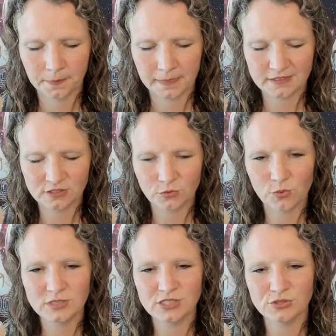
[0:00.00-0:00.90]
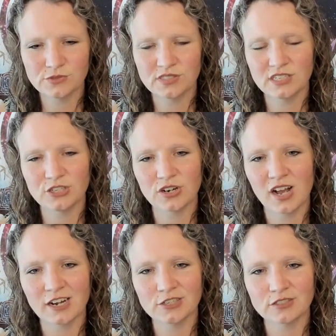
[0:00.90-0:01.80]
So, what do you think your
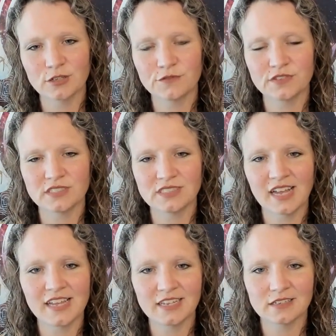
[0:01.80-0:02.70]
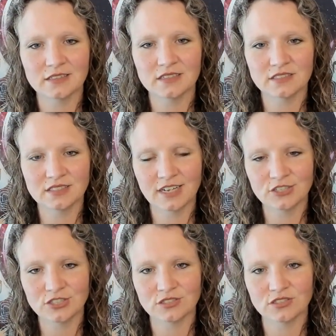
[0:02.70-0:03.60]
higher self is saying in this
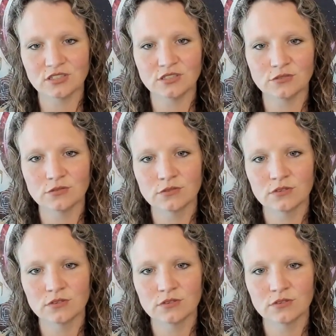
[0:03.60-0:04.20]
session to you?